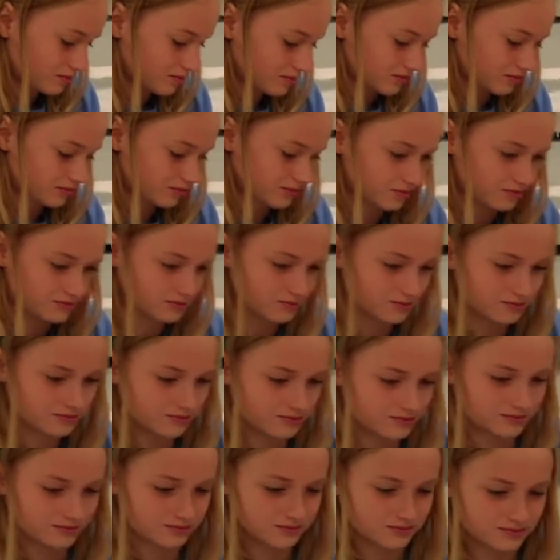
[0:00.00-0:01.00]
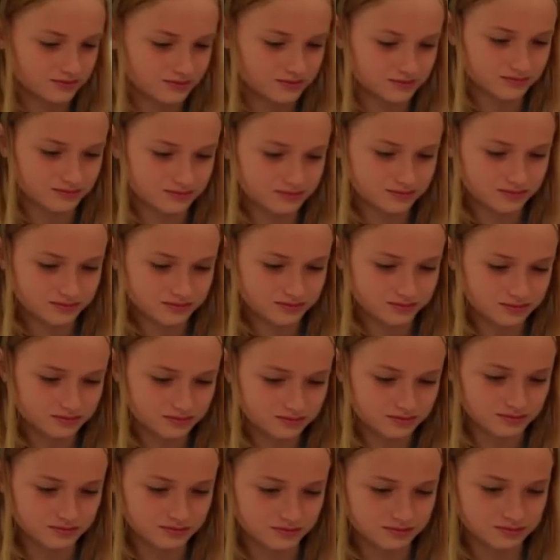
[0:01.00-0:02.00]

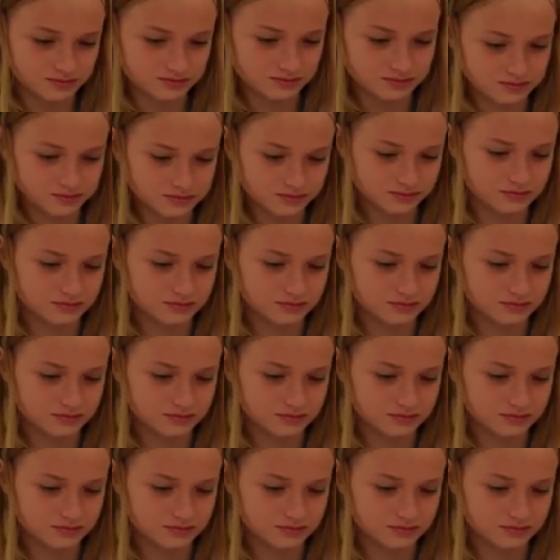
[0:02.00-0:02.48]
(not speaking)